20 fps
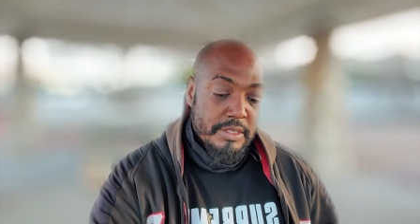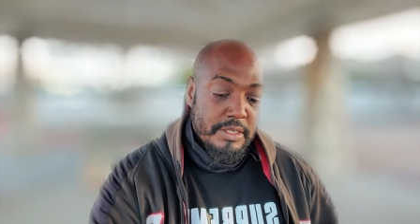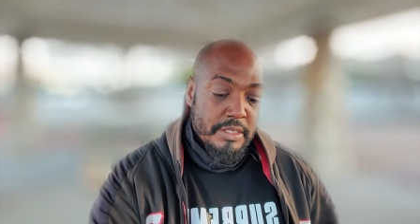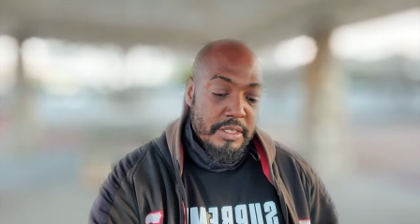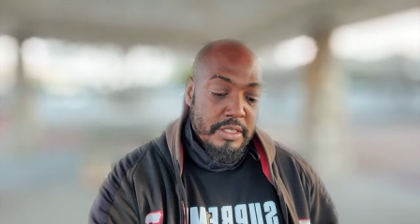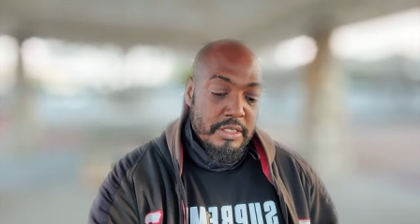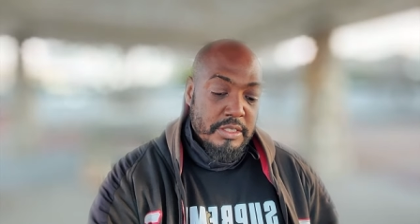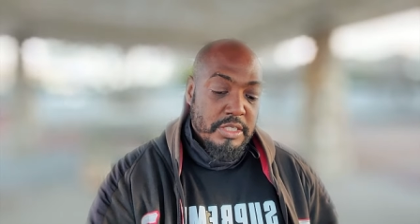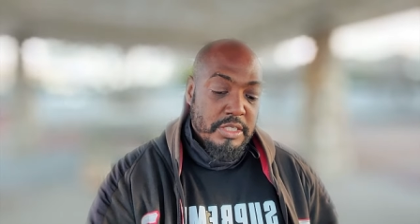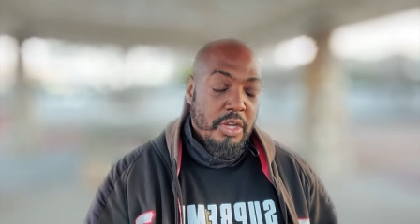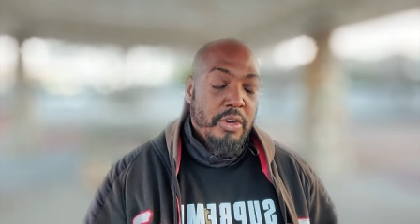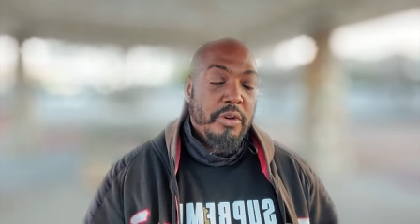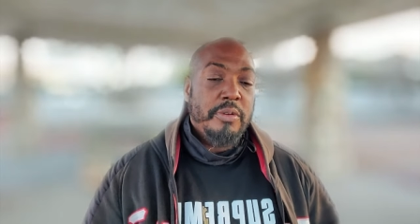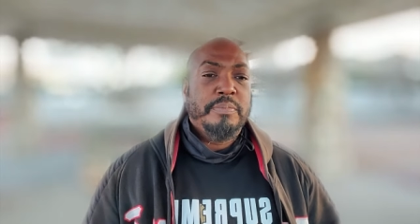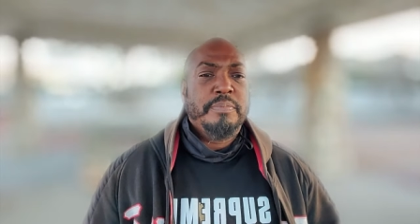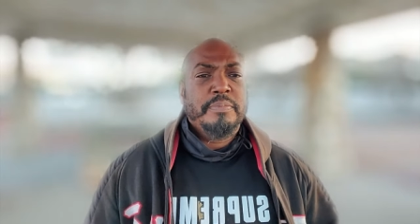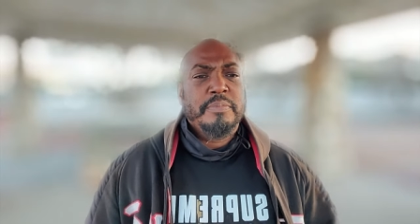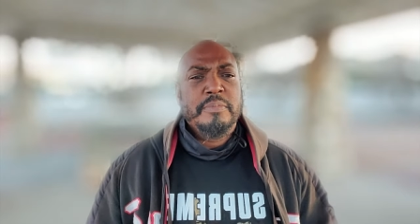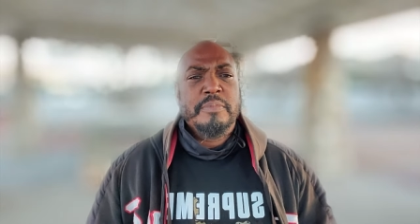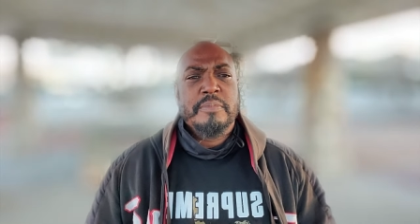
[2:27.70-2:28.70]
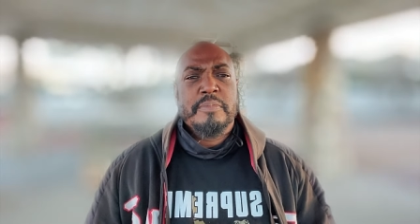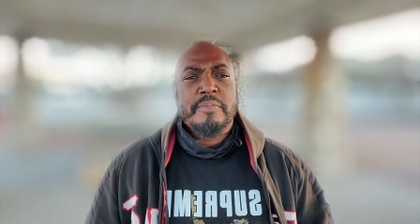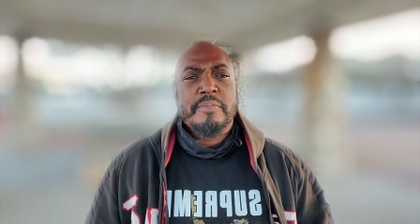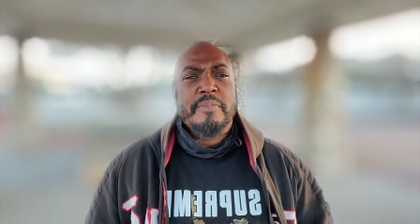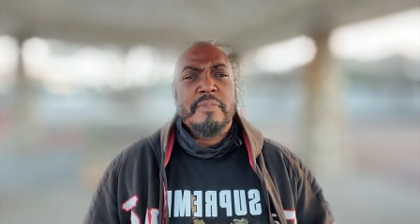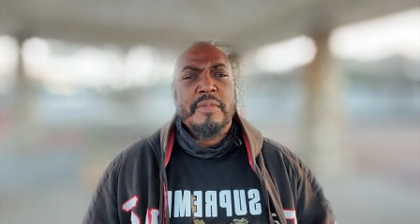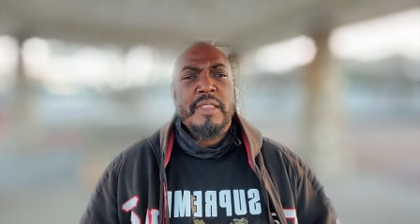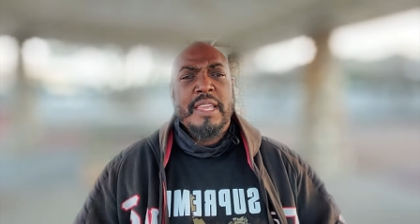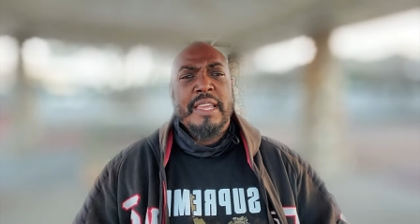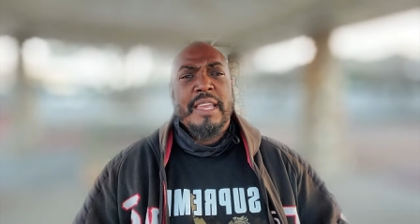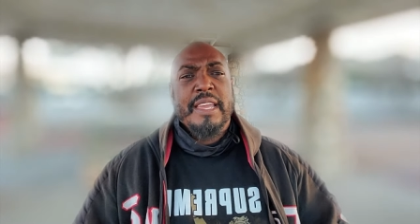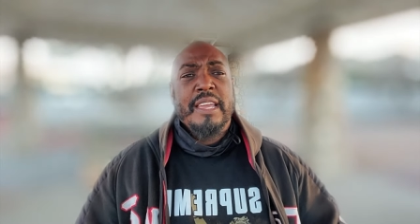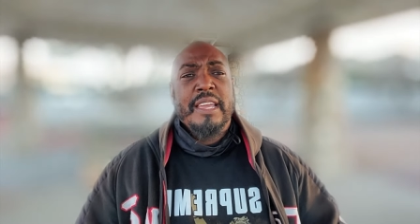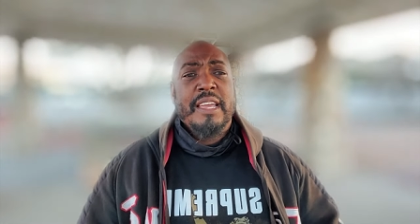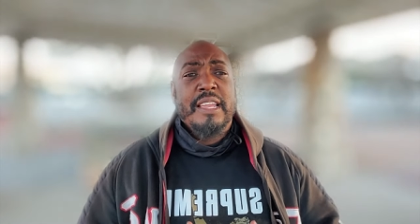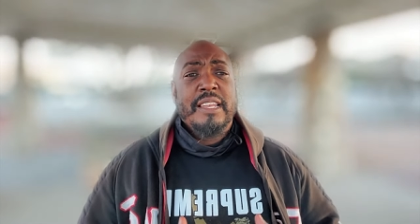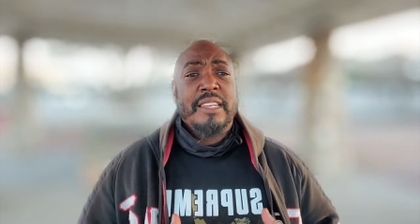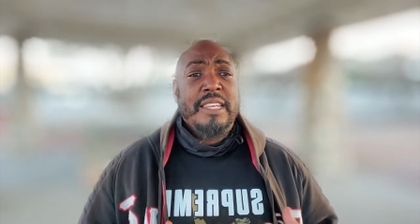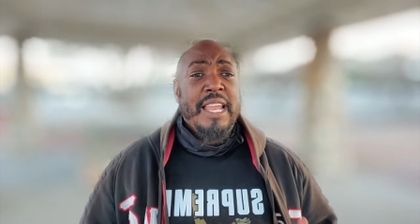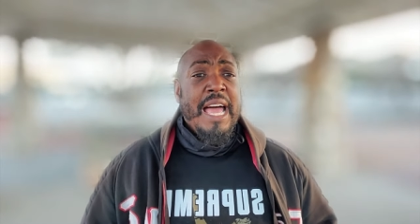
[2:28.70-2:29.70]
So,
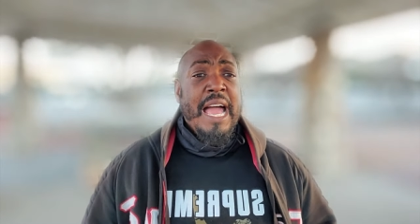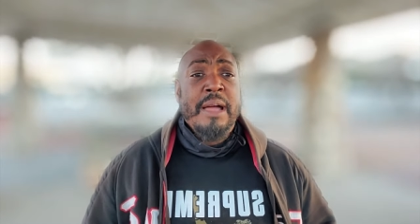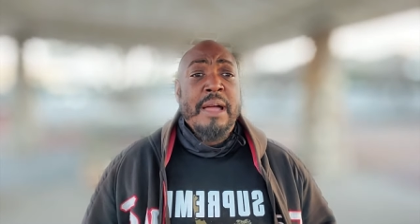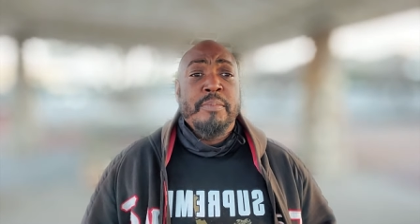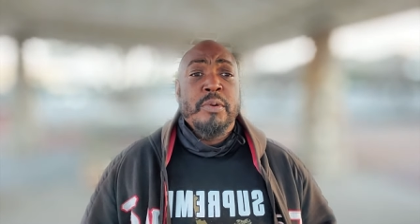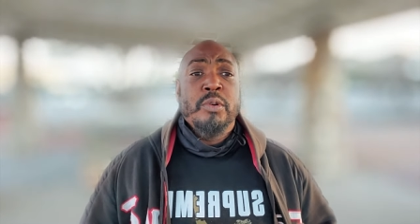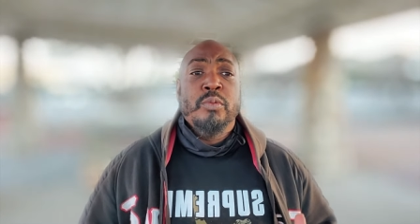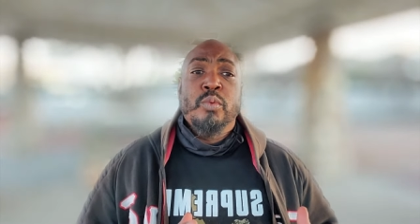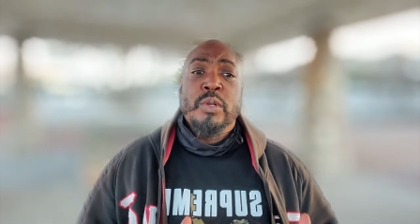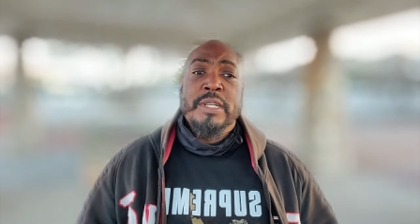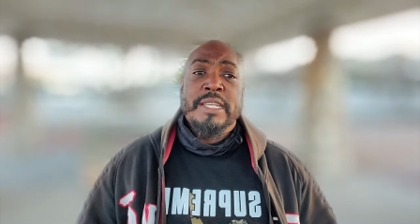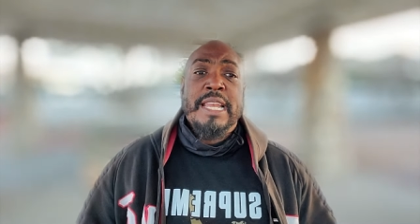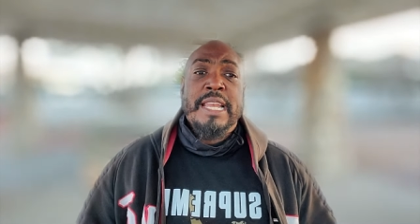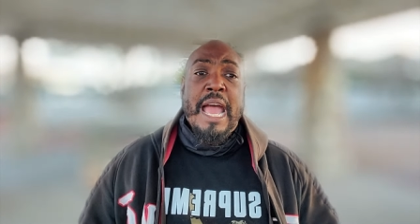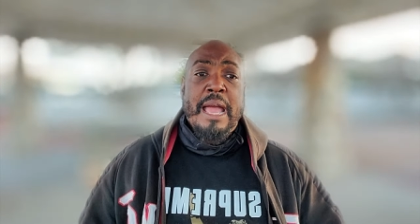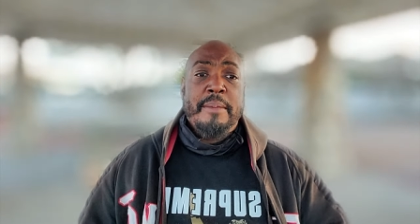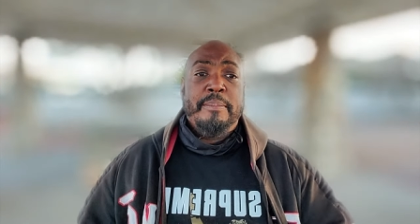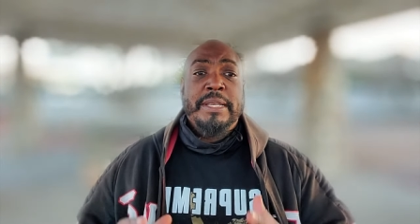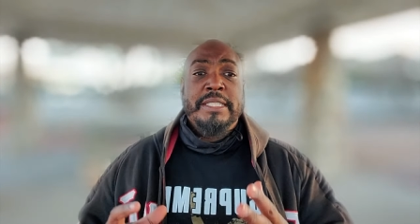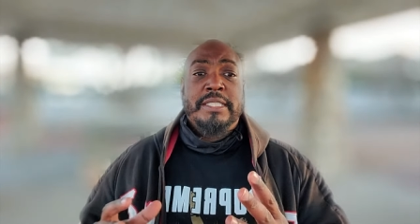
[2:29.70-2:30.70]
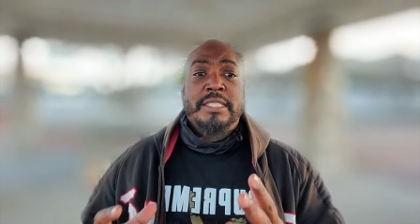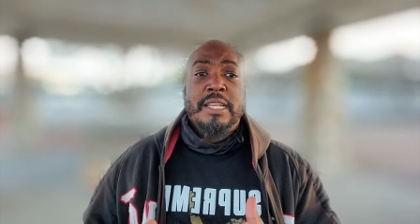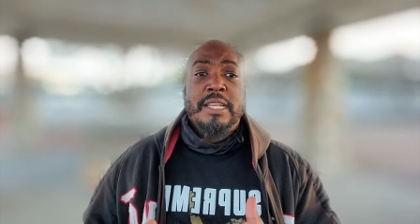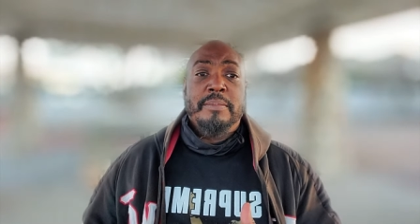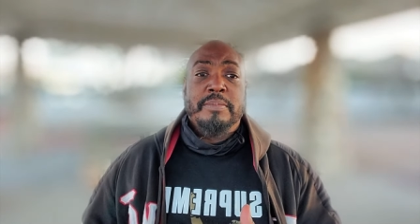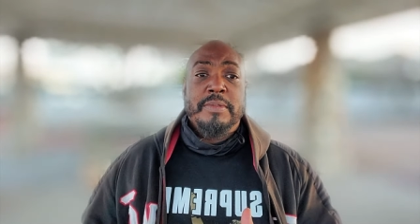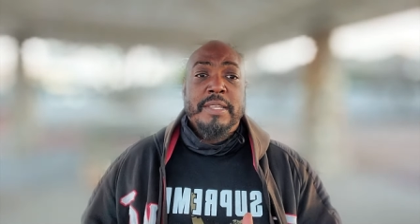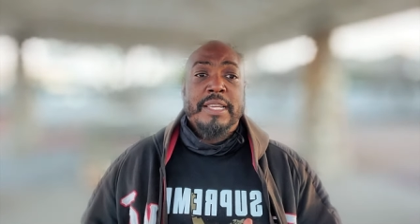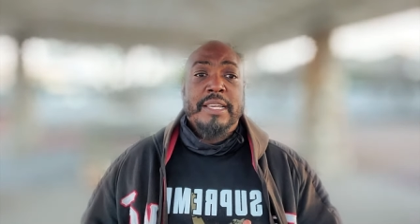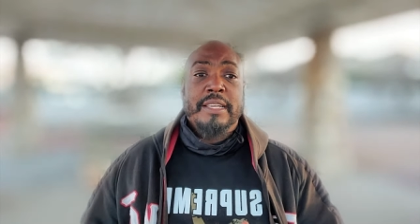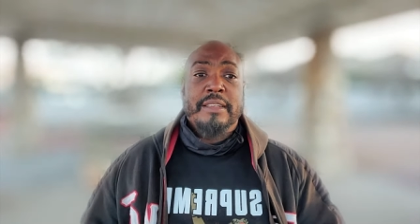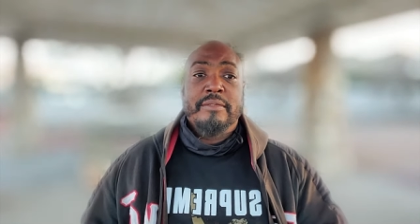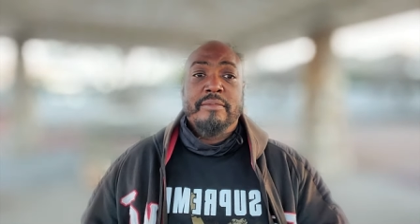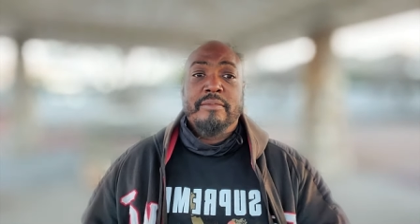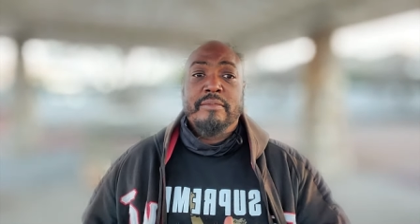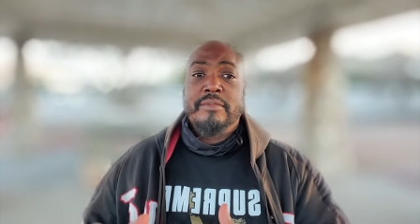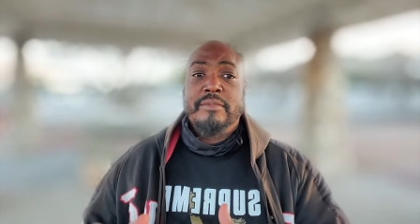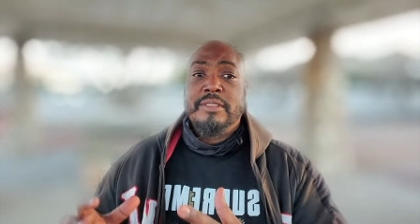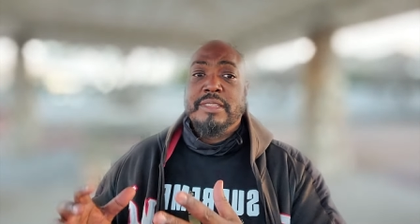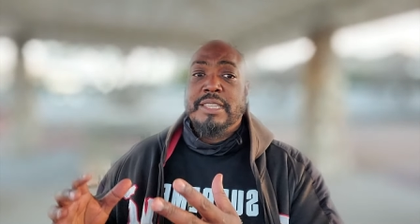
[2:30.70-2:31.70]
libel would not be something
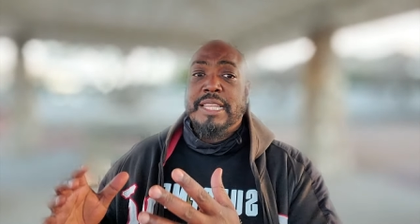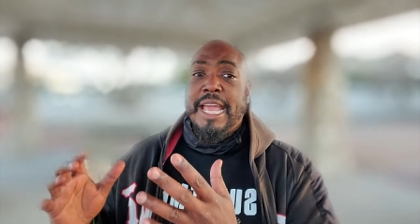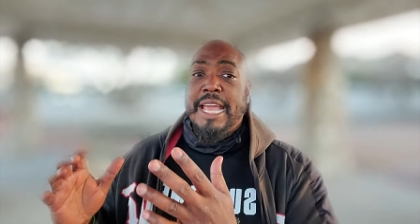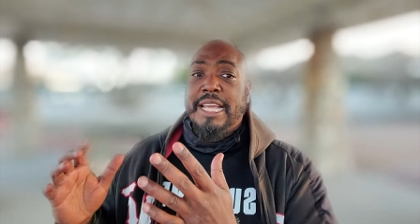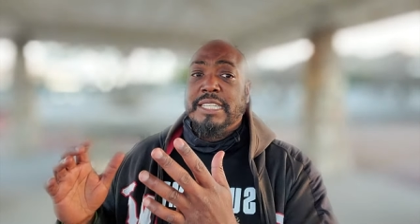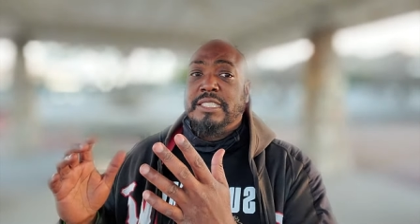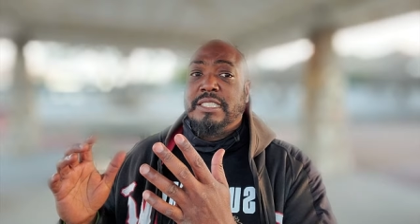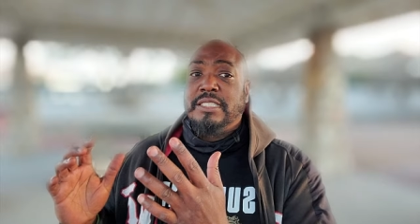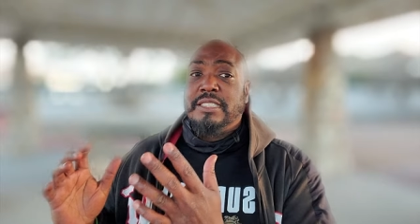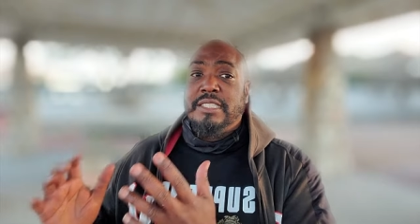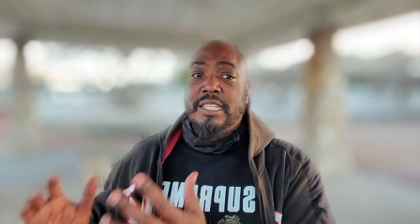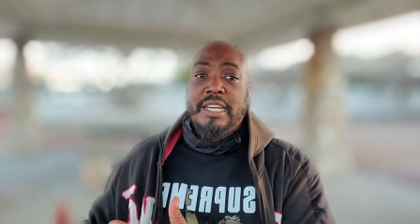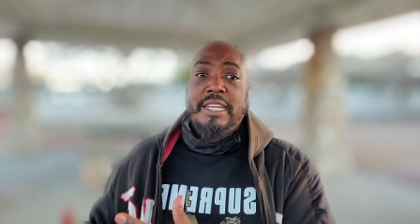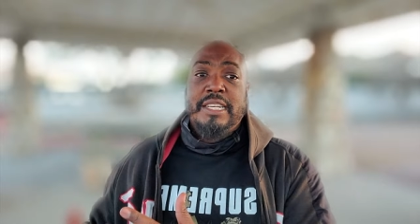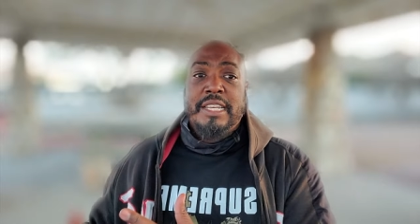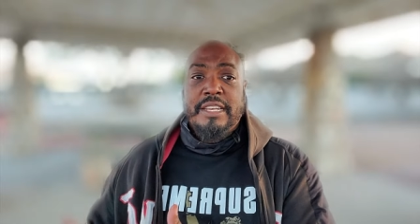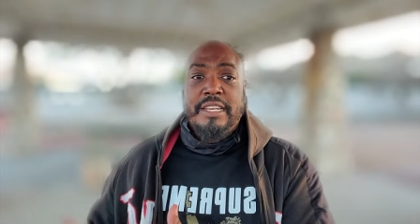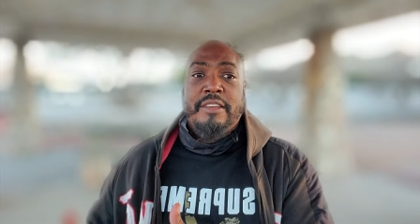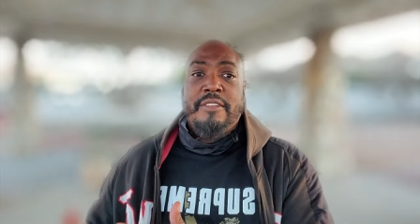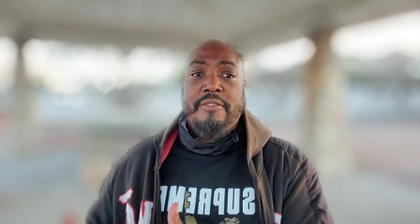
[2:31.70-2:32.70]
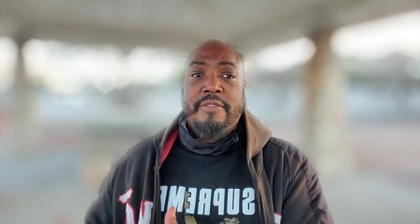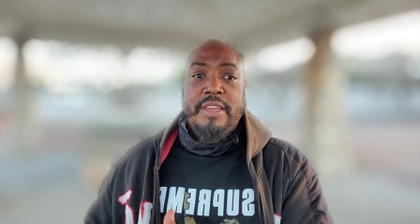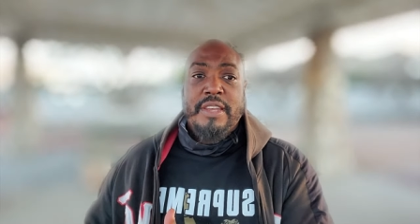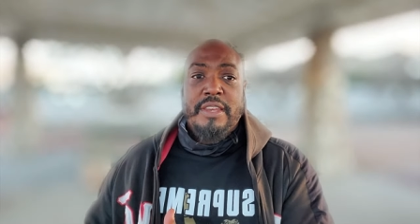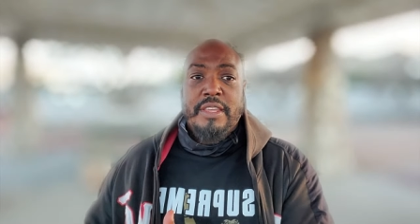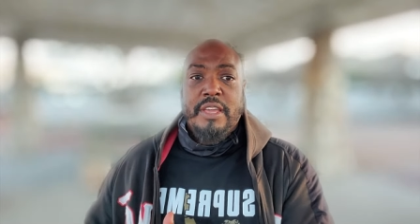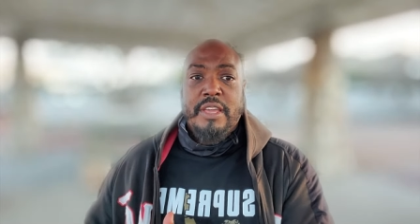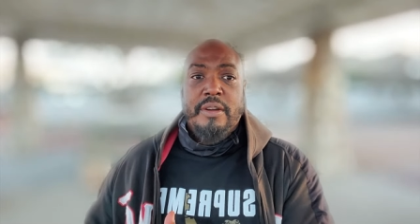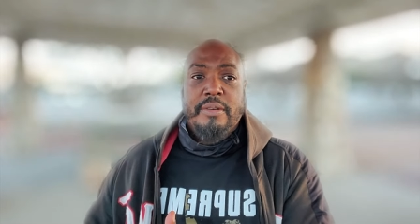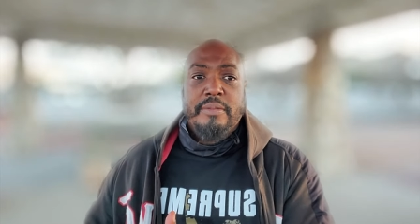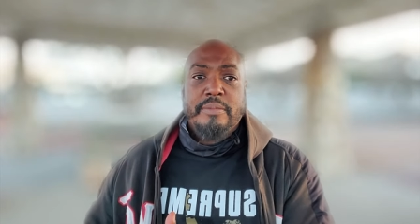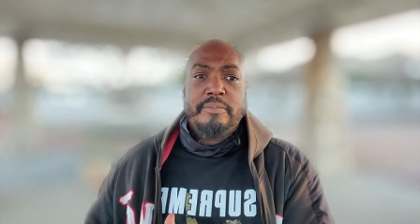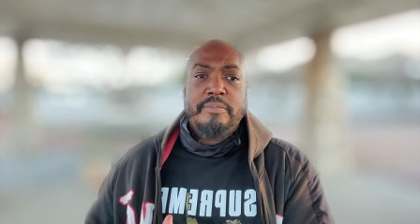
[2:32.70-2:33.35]
that's done in a video.